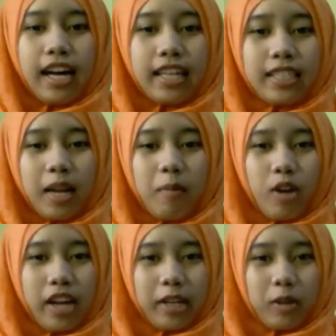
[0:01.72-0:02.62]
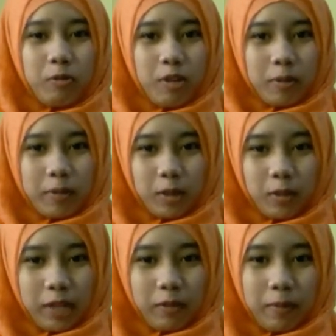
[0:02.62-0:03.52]
Assalamualaikum
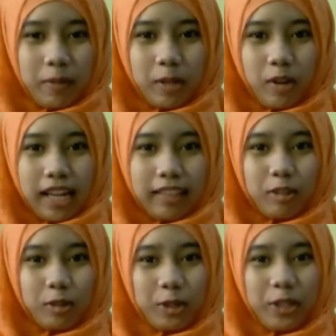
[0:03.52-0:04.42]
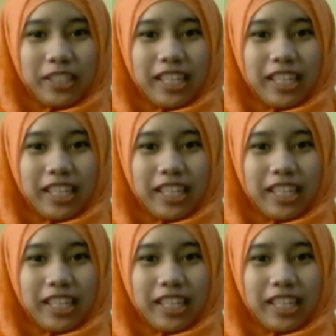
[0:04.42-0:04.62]
warahmatullahi wabarakatuh.